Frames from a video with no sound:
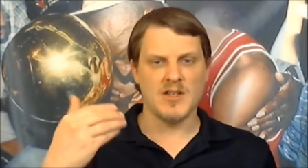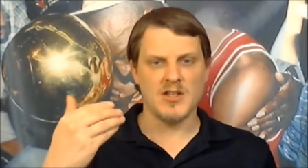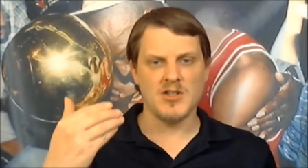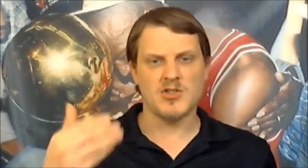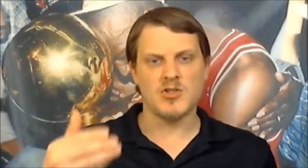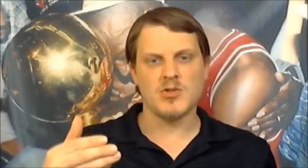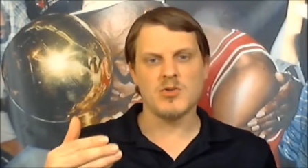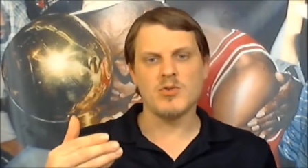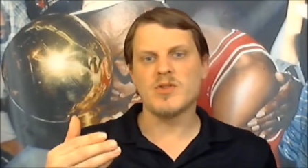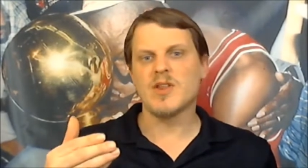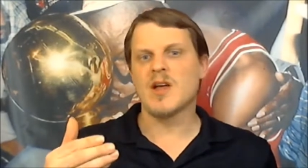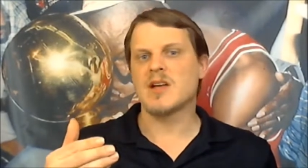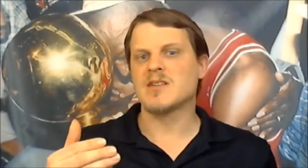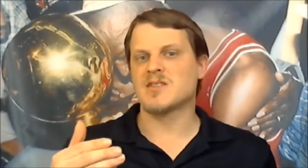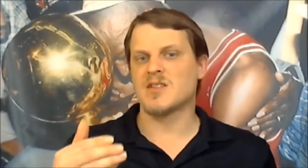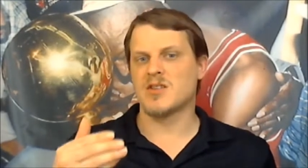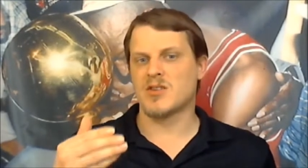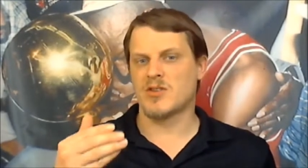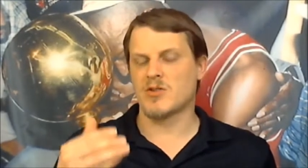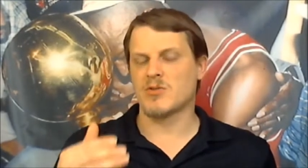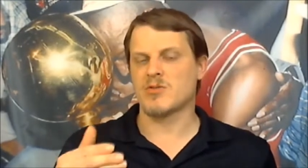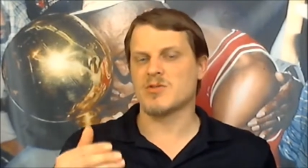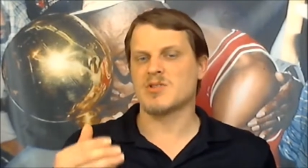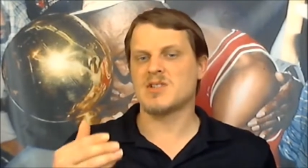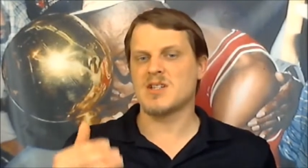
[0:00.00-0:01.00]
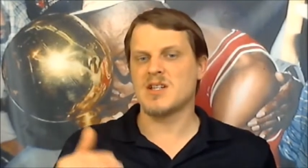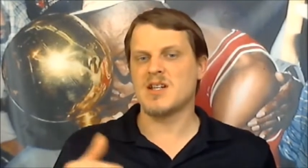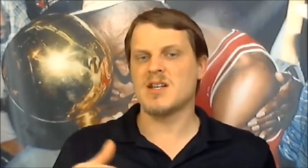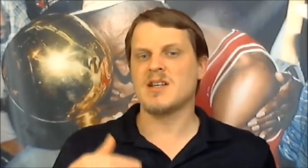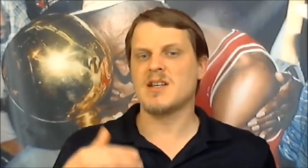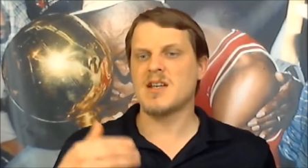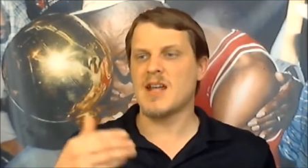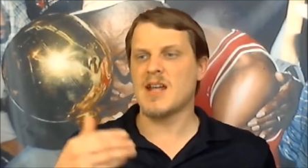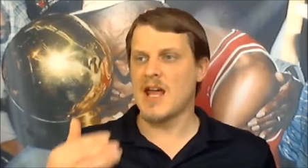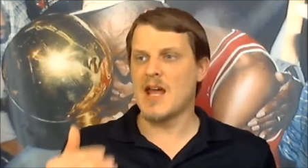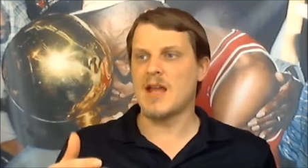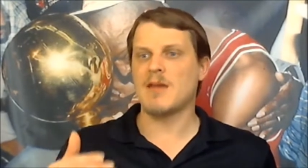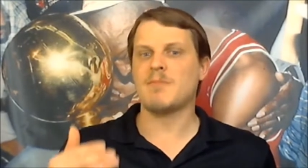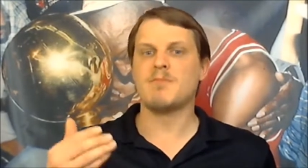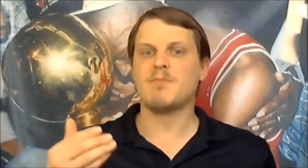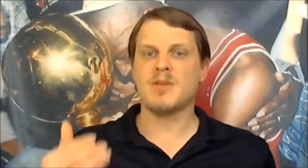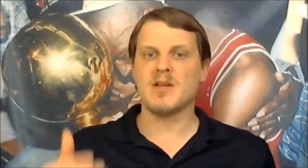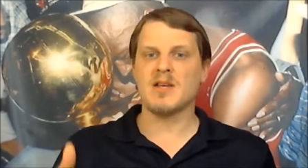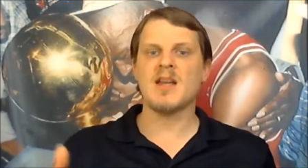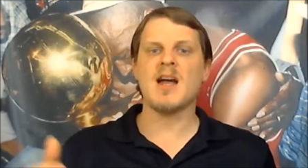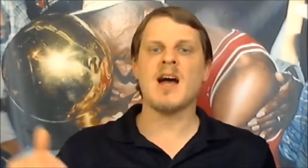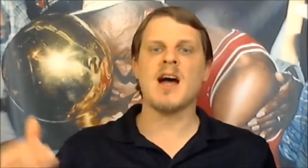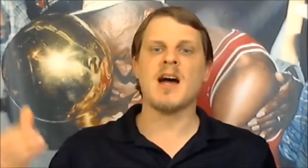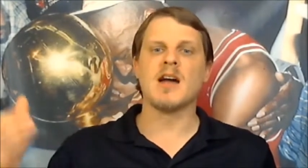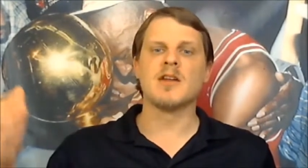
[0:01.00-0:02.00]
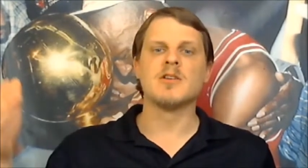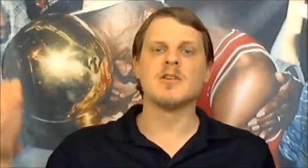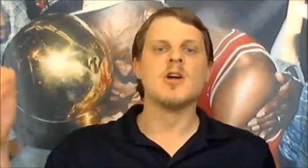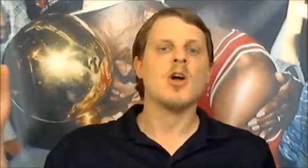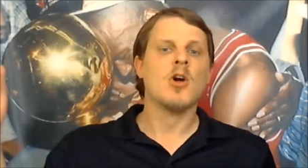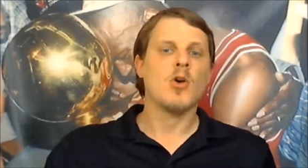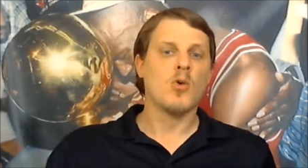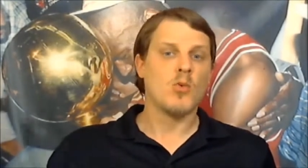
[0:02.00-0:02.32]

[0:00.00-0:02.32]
in 2013 and beyond,